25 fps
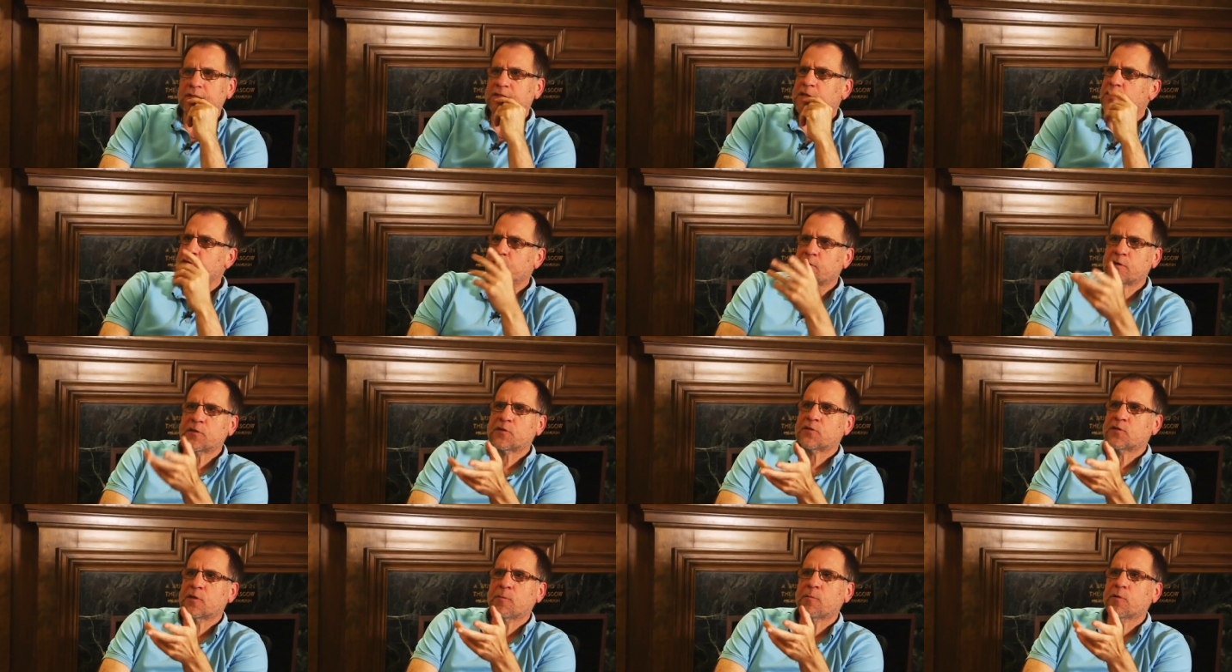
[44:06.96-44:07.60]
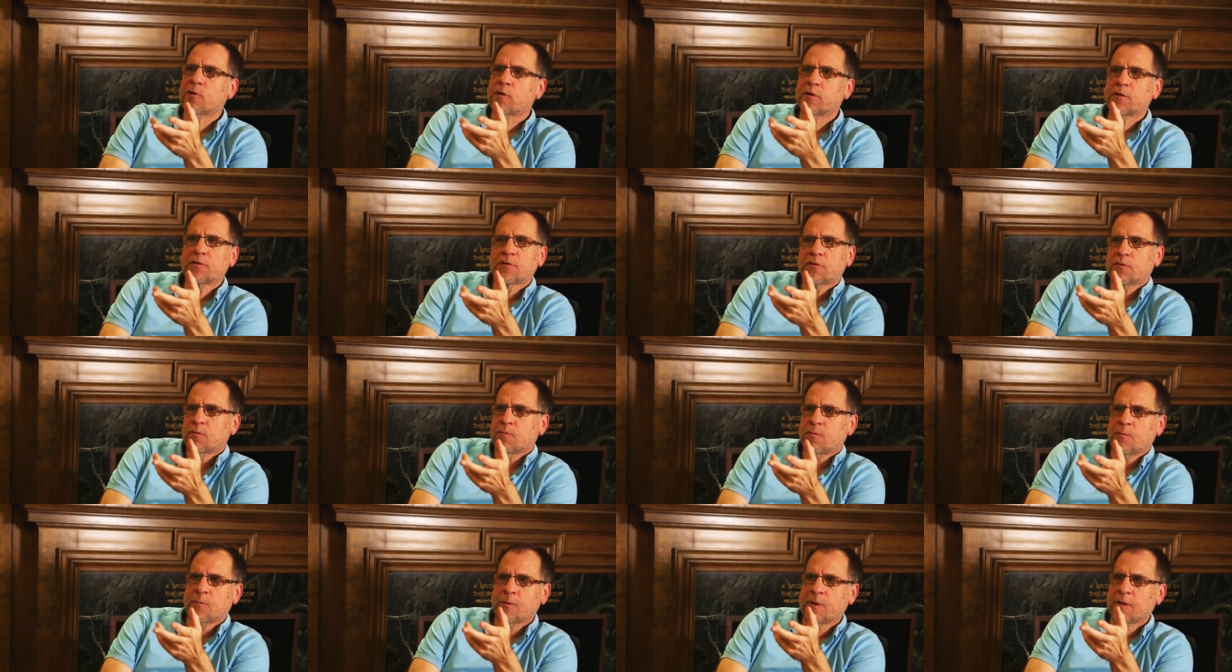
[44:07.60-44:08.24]
it sounds very similar
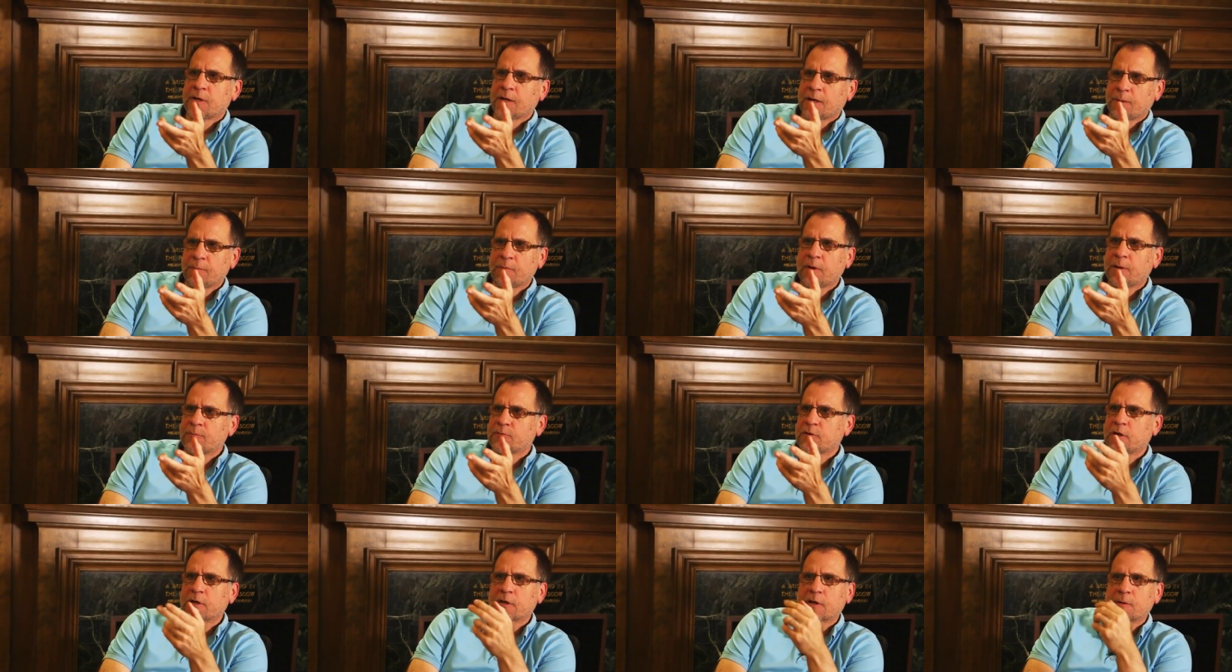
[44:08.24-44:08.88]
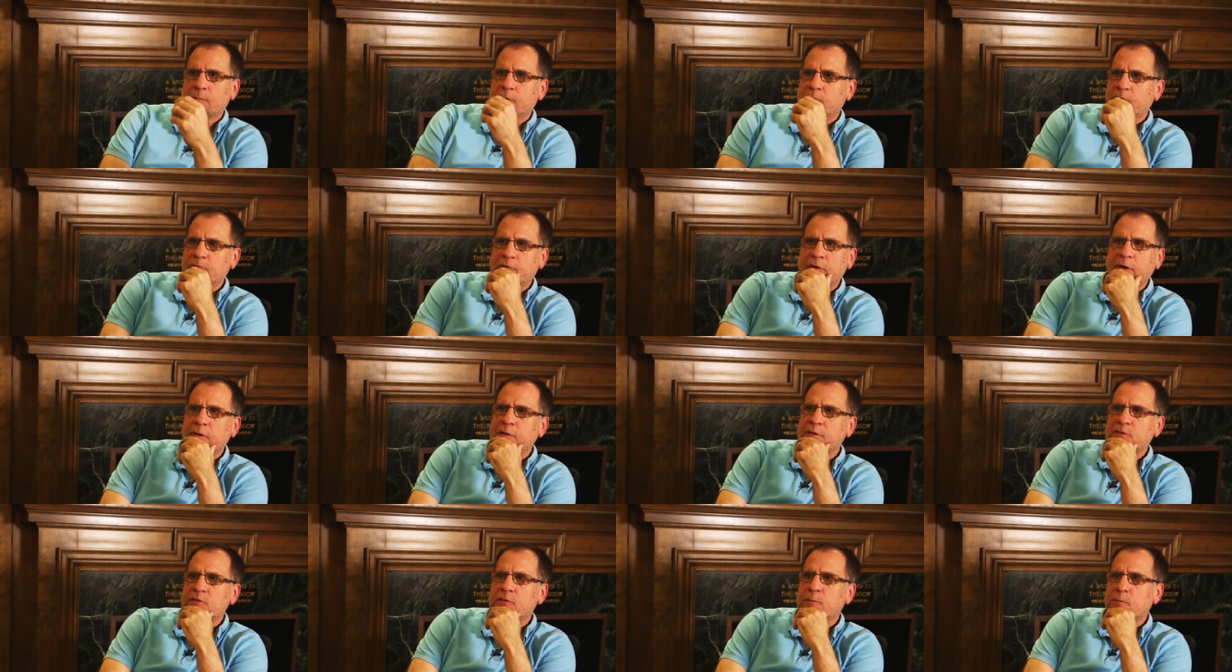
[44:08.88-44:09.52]
to what yeah. I'm, I'm talking about.
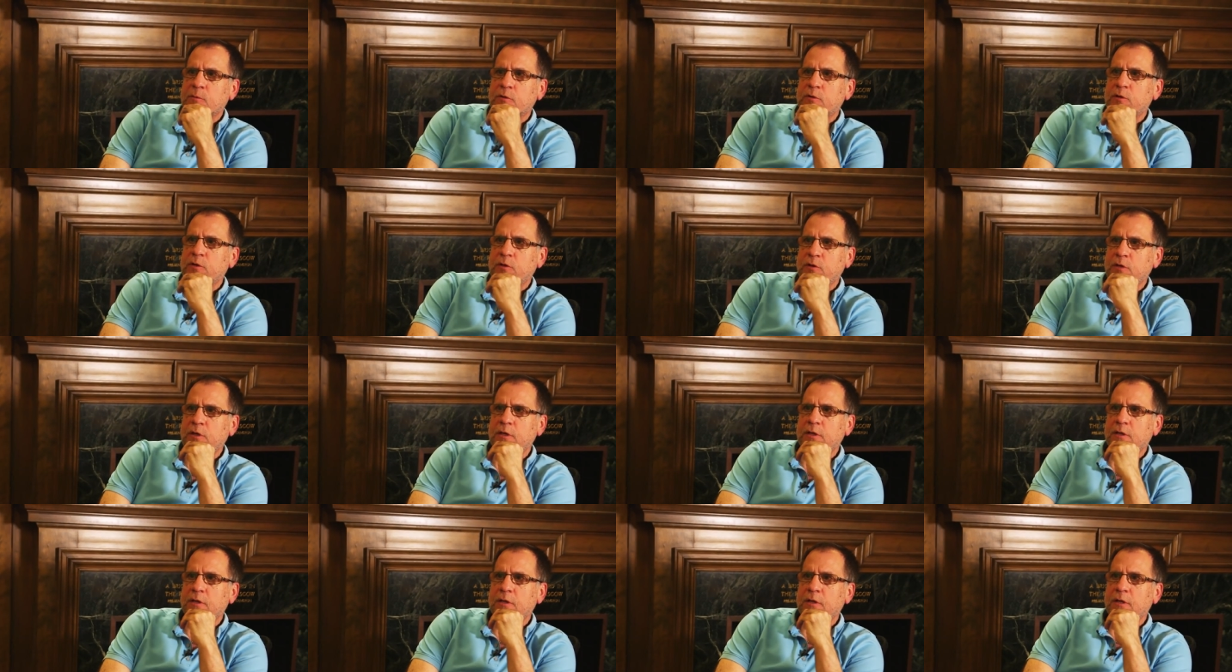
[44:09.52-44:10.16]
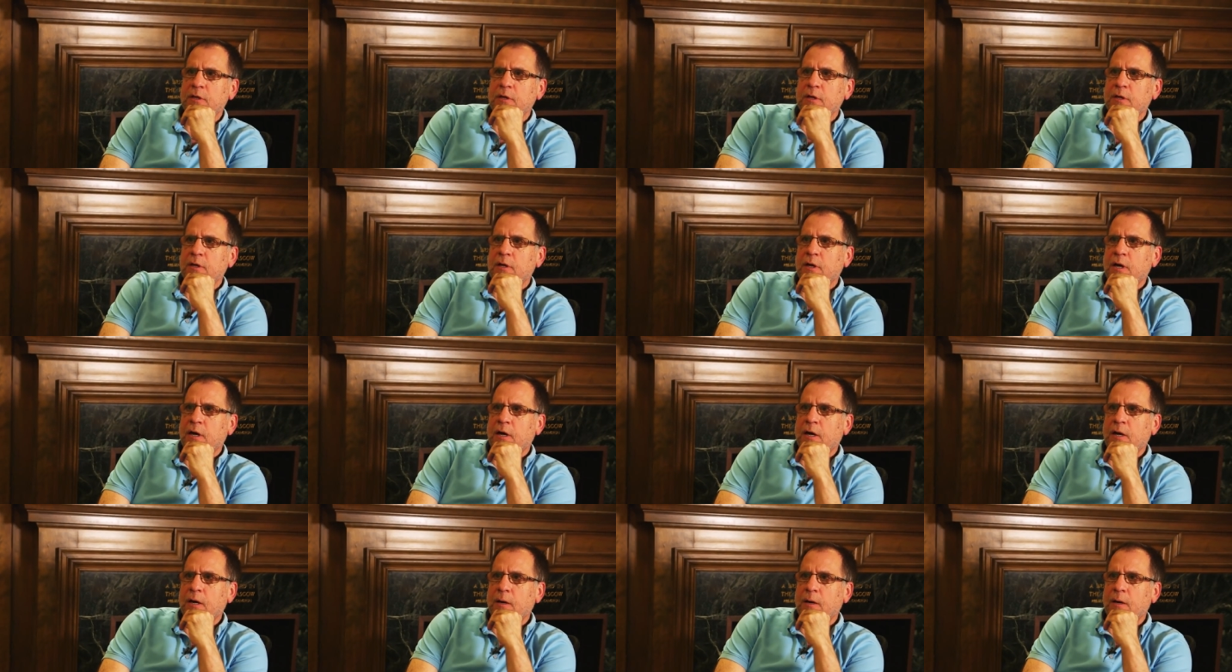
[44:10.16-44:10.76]
Very similar indeed. Yeah.